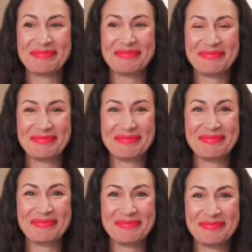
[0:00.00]

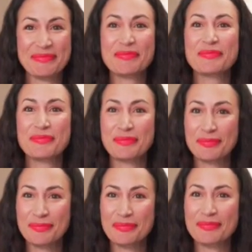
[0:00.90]

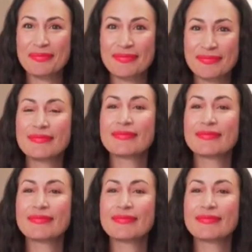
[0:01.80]
No words are spoken by the person on screen.